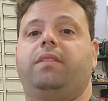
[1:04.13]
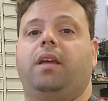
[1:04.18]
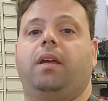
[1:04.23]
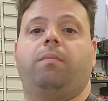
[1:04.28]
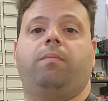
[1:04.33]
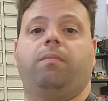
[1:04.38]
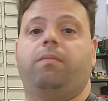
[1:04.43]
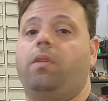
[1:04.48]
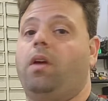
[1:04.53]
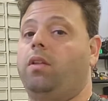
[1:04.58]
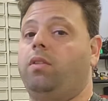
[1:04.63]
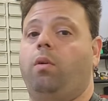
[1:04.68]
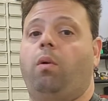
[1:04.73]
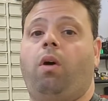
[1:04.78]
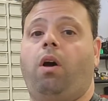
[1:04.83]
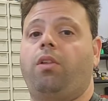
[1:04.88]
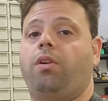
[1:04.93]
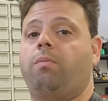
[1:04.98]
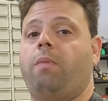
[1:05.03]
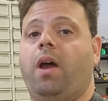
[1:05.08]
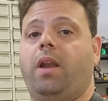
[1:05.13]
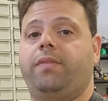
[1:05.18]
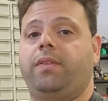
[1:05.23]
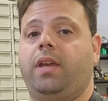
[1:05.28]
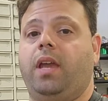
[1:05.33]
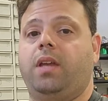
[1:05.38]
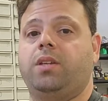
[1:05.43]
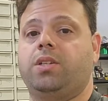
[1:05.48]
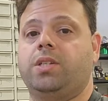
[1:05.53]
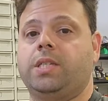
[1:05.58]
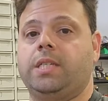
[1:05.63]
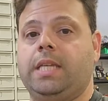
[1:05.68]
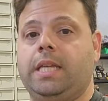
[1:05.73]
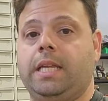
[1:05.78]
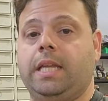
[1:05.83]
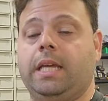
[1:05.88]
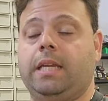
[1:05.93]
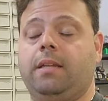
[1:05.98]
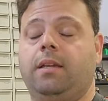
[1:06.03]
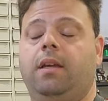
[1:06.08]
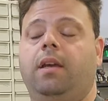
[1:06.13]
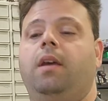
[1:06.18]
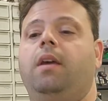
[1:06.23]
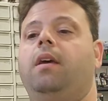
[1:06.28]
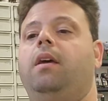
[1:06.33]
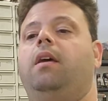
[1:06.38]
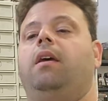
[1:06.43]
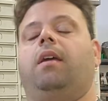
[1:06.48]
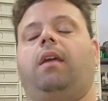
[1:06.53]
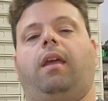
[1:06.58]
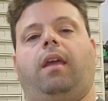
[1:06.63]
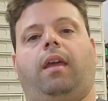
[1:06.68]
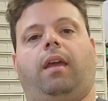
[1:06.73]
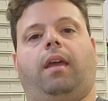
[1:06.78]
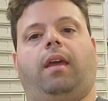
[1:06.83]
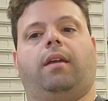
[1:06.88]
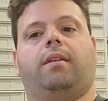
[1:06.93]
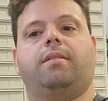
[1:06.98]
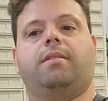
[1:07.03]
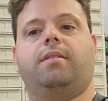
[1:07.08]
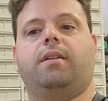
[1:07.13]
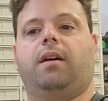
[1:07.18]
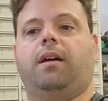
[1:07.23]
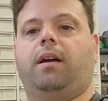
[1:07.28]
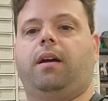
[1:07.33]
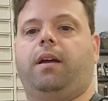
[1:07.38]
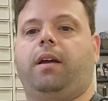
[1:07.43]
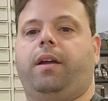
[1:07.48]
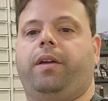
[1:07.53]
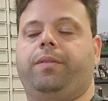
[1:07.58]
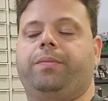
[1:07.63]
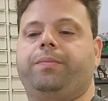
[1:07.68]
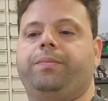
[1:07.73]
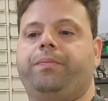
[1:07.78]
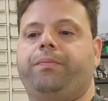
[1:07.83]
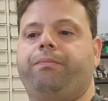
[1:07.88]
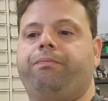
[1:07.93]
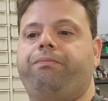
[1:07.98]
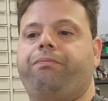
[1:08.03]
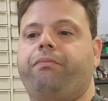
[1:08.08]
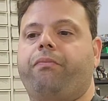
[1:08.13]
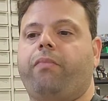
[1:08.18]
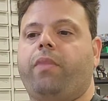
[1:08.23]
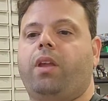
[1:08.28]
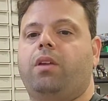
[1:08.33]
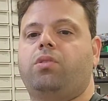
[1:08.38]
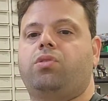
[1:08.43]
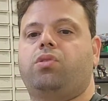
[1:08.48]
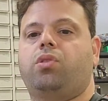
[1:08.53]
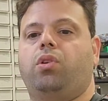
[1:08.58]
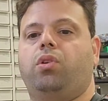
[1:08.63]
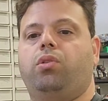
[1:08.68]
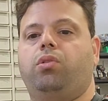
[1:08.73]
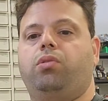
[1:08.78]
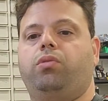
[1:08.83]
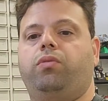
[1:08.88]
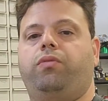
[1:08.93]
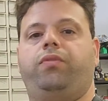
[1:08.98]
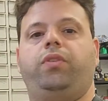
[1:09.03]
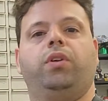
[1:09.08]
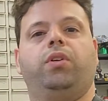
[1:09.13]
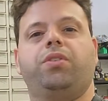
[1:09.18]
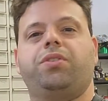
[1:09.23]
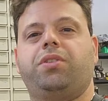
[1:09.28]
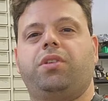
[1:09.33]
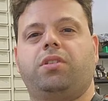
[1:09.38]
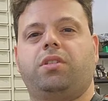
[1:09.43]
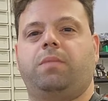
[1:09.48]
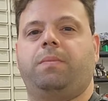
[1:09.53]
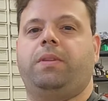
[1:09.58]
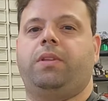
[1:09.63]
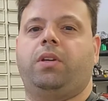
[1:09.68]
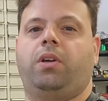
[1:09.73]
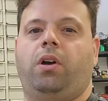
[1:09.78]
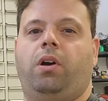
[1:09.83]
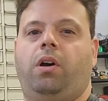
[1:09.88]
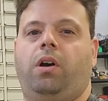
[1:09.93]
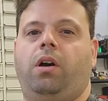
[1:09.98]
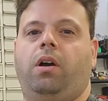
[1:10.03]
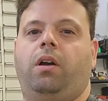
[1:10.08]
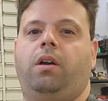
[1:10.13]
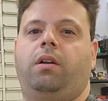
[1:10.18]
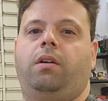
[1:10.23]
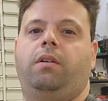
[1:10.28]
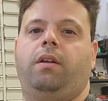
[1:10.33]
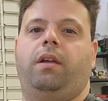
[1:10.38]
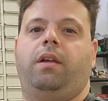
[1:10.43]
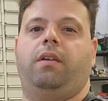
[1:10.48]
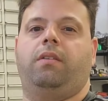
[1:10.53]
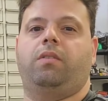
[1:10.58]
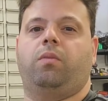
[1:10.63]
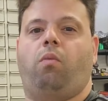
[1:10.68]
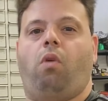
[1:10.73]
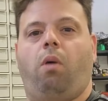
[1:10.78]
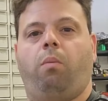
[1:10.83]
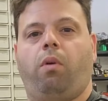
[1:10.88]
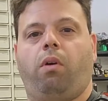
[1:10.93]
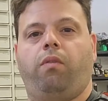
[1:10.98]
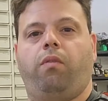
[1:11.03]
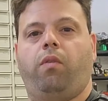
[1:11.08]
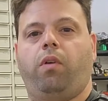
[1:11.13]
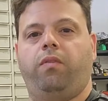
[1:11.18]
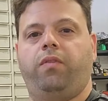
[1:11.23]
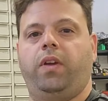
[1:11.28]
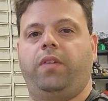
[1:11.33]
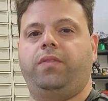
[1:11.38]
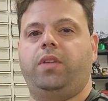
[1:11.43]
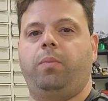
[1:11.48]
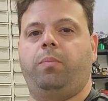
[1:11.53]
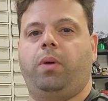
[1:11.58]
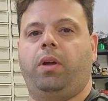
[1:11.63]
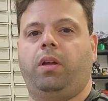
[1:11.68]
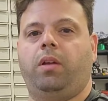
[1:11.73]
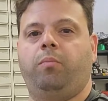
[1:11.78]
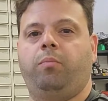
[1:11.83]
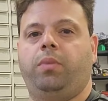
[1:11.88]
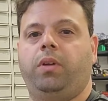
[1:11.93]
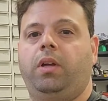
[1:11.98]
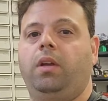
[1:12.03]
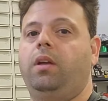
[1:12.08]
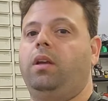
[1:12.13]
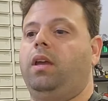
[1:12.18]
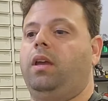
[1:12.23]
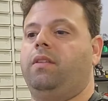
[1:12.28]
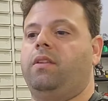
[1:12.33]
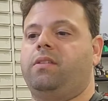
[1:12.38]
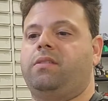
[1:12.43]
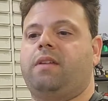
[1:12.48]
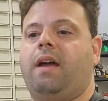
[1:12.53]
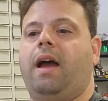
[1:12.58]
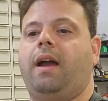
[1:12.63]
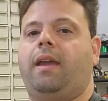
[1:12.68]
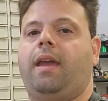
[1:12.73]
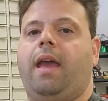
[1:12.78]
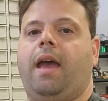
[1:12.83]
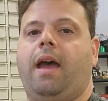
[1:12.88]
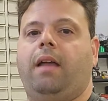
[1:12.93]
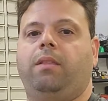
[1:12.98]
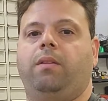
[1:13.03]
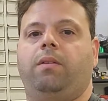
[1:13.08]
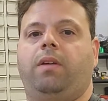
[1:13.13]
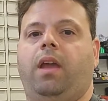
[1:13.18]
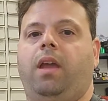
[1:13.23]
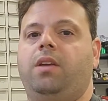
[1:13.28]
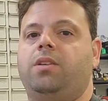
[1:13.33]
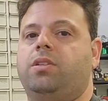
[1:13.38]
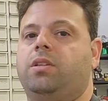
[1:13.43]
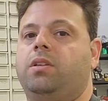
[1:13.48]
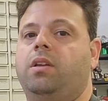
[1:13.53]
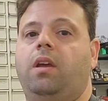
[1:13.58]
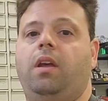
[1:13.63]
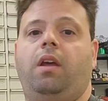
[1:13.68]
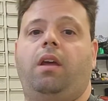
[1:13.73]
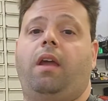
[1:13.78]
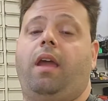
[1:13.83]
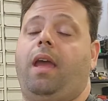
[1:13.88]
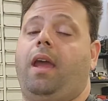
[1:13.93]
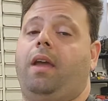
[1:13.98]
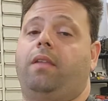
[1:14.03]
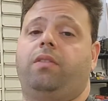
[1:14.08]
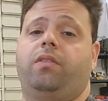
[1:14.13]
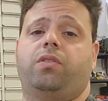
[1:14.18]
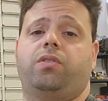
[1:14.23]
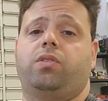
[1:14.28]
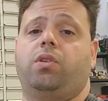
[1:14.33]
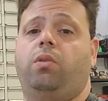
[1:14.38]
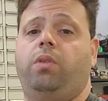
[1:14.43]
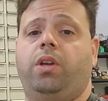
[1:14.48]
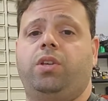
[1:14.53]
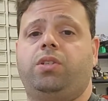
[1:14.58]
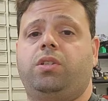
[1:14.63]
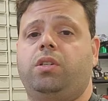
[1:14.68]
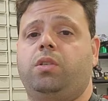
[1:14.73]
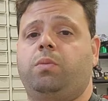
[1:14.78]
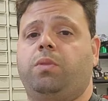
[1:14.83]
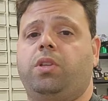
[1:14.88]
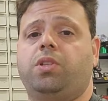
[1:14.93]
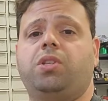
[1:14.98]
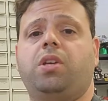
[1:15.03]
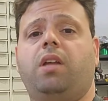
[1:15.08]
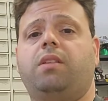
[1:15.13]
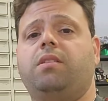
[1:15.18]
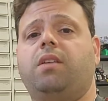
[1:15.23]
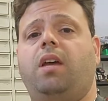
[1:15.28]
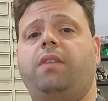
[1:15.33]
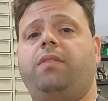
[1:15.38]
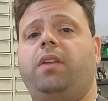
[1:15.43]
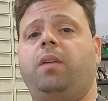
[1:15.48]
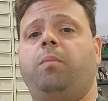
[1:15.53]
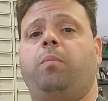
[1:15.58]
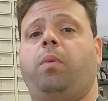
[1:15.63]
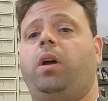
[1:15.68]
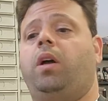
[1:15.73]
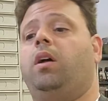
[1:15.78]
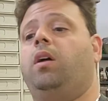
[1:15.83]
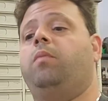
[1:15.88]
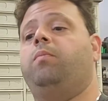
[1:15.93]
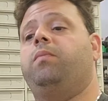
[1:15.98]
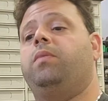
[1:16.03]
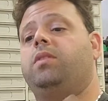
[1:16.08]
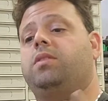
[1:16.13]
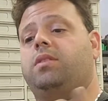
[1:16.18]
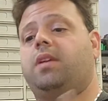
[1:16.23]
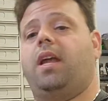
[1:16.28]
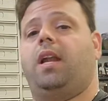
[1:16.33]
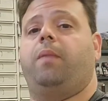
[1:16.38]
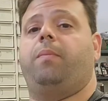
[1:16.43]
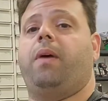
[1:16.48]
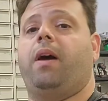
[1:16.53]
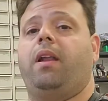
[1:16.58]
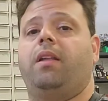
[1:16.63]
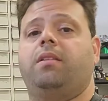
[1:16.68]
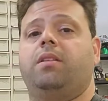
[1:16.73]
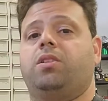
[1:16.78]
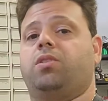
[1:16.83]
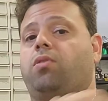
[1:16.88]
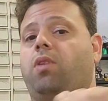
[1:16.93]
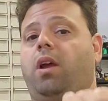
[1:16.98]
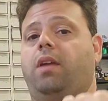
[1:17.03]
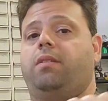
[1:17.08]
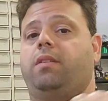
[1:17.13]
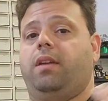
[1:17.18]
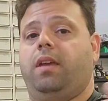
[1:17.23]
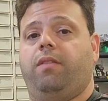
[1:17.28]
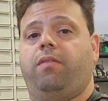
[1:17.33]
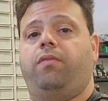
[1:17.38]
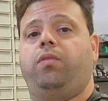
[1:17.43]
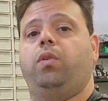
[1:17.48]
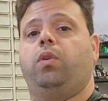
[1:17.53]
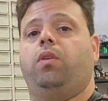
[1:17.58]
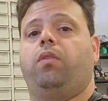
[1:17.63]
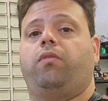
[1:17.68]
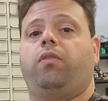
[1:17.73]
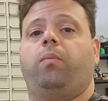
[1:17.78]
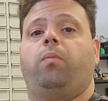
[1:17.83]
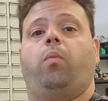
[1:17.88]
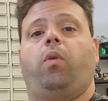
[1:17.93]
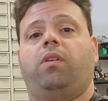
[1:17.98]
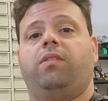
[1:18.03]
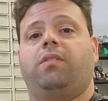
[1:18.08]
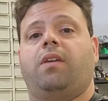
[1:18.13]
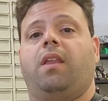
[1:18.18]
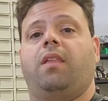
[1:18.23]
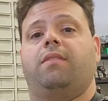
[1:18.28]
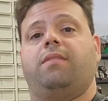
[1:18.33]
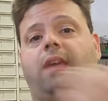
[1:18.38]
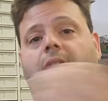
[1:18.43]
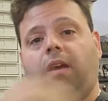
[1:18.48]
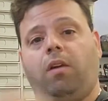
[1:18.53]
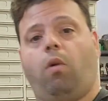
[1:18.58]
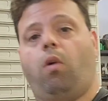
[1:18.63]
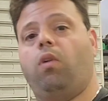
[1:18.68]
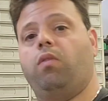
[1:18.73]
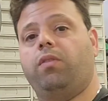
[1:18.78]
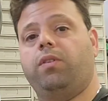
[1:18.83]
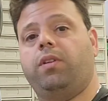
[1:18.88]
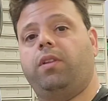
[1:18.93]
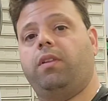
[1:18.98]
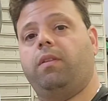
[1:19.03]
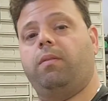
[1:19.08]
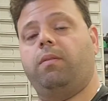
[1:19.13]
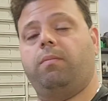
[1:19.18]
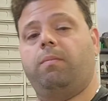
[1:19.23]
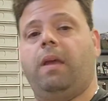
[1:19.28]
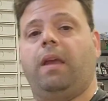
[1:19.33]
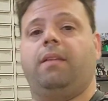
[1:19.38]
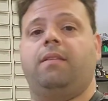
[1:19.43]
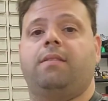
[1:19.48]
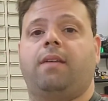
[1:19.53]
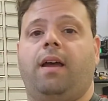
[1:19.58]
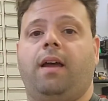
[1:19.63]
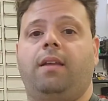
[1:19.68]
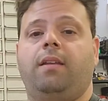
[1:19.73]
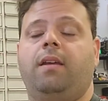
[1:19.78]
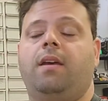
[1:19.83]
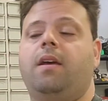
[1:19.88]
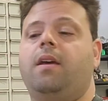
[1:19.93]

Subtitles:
them. No other modifications needed. And so fuel system in the car is a Walbro 450 pump in the stock hat location, and there's no issues with the jet siphoning pump set up on it to get fuel from one side of the tank over to the main side.